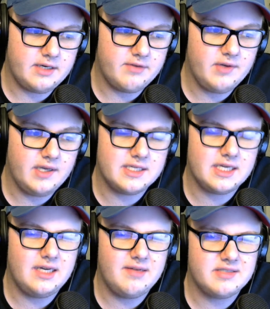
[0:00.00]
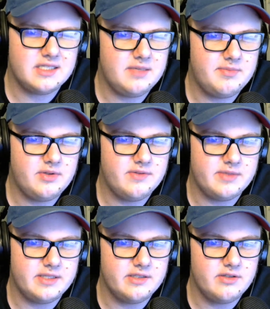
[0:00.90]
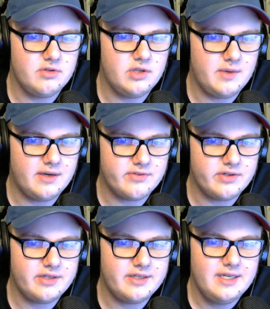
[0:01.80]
realize a couple have been a little low effort,